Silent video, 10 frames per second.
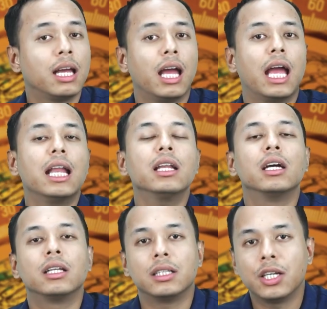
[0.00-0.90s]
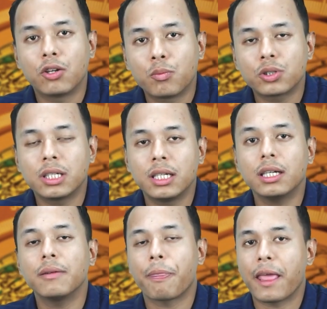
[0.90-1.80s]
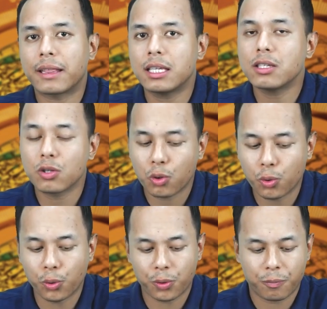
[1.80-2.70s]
and the innermost layer, that is core.